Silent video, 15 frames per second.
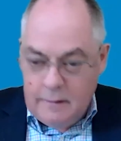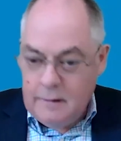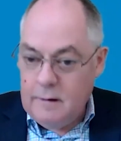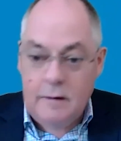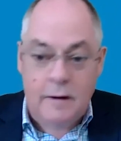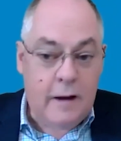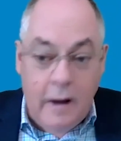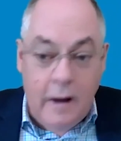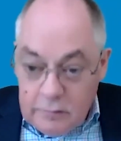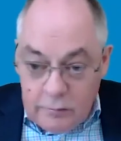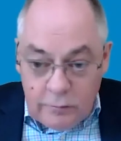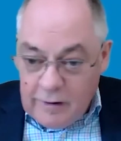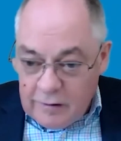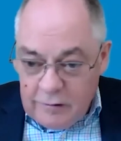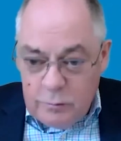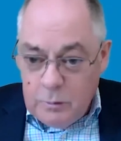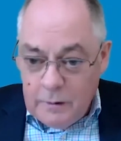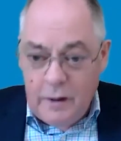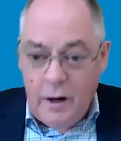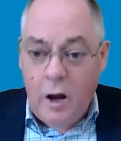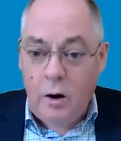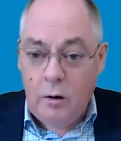The councils, as we
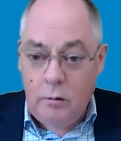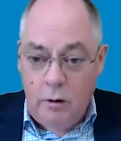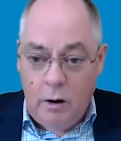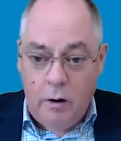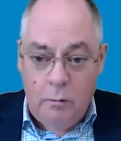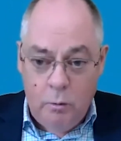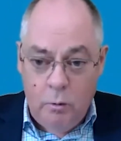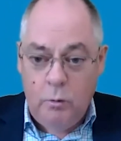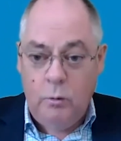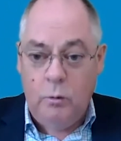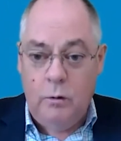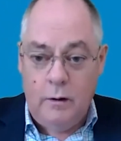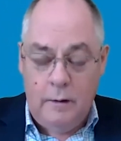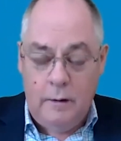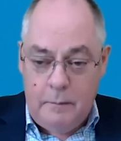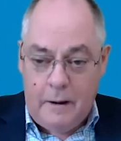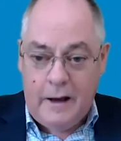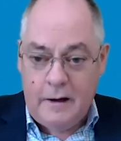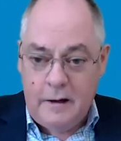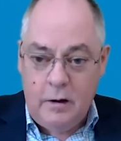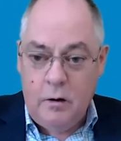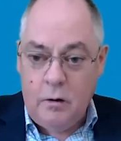know, are all
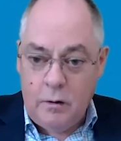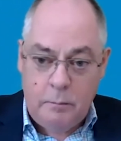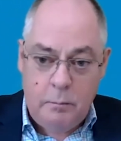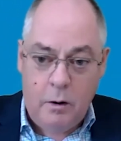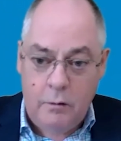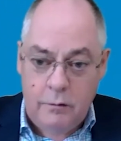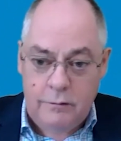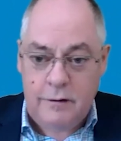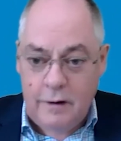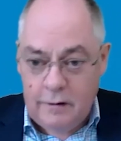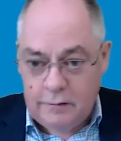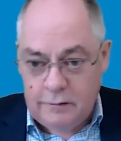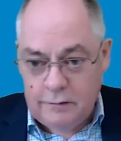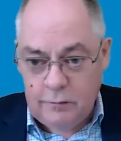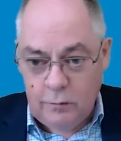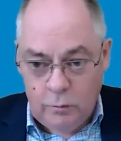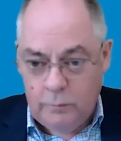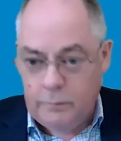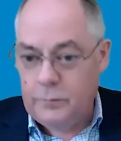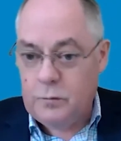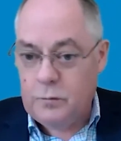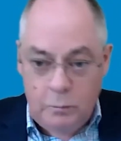embarking on a process or
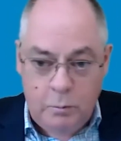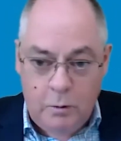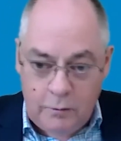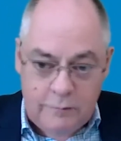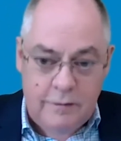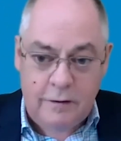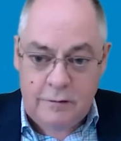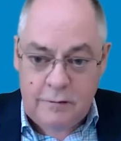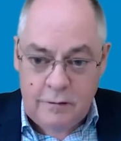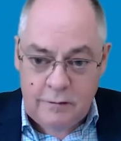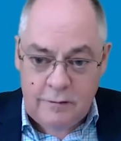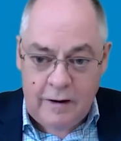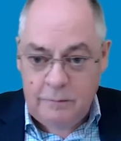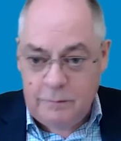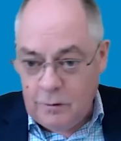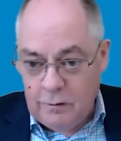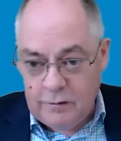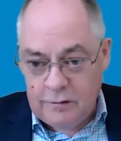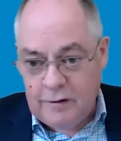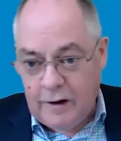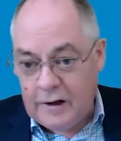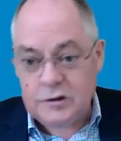through processes at various
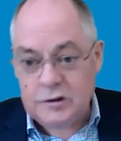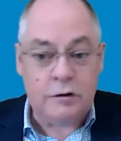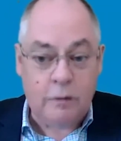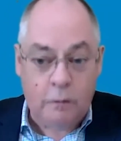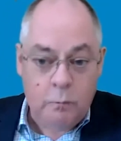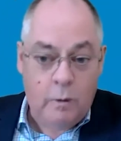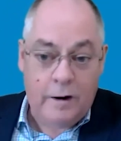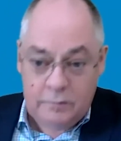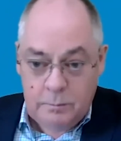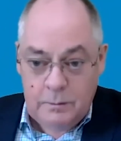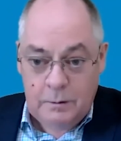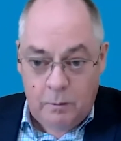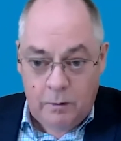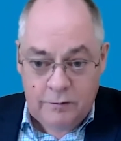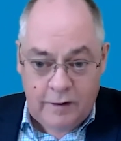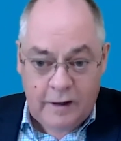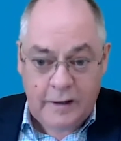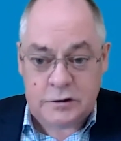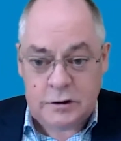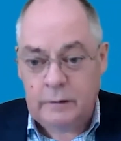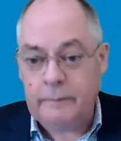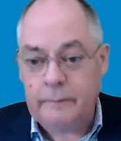stages of waste
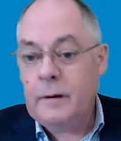minimisation.